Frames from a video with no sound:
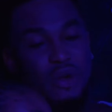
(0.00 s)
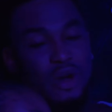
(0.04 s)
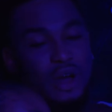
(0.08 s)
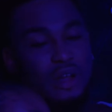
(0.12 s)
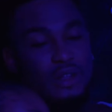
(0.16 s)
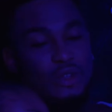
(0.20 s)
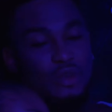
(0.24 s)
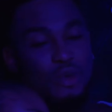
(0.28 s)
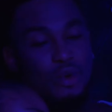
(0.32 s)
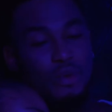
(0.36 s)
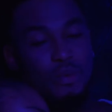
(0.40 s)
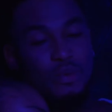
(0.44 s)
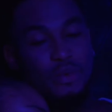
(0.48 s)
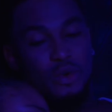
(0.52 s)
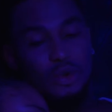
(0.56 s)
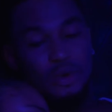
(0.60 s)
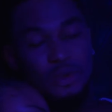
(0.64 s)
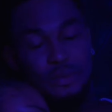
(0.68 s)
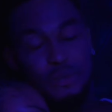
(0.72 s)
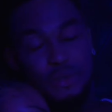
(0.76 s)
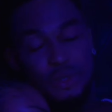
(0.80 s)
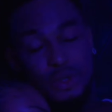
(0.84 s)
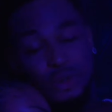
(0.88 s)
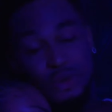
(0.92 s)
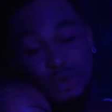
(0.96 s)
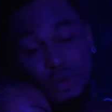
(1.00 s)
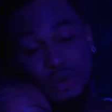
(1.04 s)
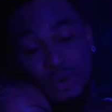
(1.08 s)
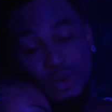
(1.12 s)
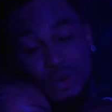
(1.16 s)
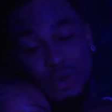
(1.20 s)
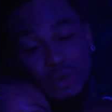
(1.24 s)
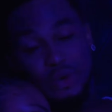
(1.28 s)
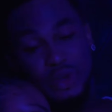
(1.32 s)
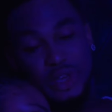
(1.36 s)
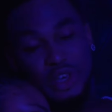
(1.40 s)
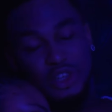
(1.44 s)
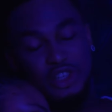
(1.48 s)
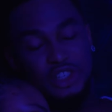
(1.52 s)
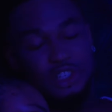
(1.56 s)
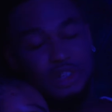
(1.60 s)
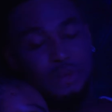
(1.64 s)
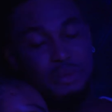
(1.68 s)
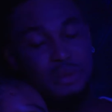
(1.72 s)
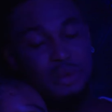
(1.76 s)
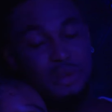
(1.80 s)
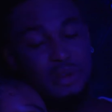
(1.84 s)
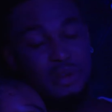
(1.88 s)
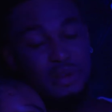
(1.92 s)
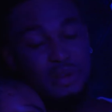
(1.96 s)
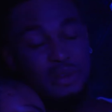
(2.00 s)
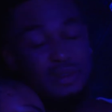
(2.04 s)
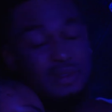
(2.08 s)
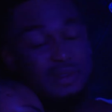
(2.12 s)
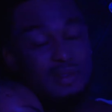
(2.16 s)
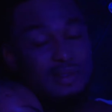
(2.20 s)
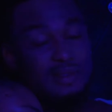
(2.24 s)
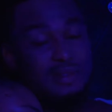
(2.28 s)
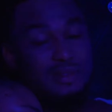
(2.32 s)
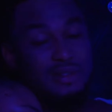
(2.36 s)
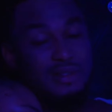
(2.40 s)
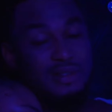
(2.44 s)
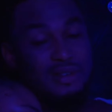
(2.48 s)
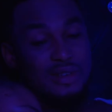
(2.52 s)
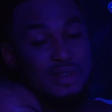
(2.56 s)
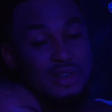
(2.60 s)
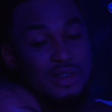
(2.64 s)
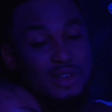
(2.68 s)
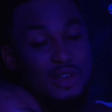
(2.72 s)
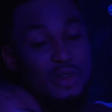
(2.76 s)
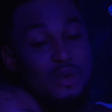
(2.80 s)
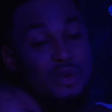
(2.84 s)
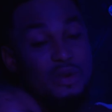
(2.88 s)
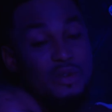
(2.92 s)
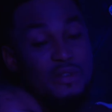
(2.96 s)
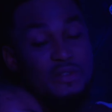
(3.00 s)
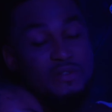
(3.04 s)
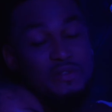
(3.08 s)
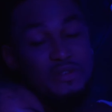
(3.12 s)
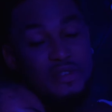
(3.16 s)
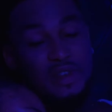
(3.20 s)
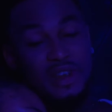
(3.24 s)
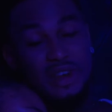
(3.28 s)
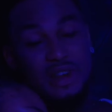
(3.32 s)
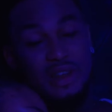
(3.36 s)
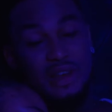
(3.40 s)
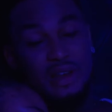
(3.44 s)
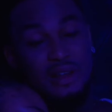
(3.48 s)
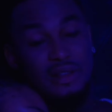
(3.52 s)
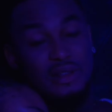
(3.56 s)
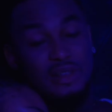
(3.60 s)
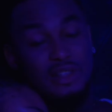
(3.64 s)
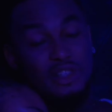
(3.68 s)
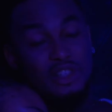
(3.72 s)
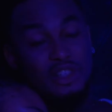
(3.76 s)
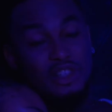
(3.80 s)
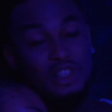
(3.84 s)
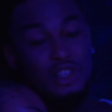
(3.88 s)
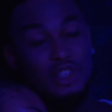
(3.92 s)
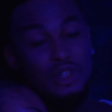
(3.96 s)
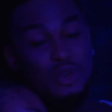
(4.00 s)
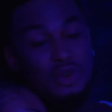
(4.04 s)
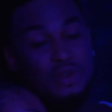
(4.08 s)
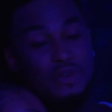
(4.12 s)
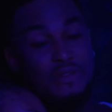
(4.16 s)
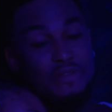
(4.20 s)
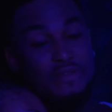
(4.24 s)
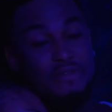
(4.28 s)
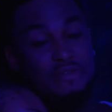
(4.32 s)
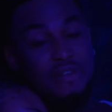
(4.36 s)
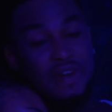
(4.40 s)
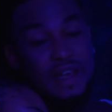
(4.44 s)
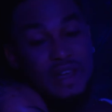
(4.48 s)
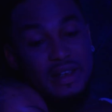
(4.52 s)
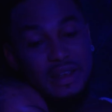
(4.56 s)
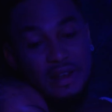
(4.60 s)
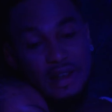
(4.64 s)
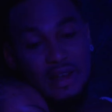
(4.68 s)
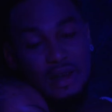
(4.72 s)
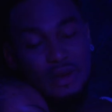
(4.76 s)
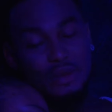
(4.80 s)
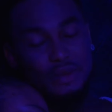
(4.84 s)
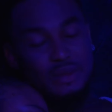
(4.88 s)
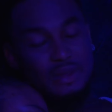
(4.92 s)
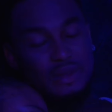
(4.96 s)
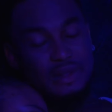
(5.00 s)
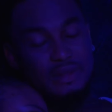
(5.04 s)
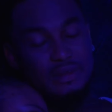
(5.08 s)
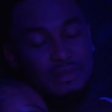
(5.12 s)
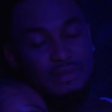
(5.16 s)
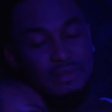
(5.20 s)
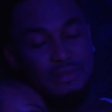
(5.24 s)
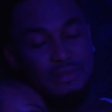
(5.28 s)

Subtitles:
you had to open up to Ogechi, because you're afraid that she's going to find out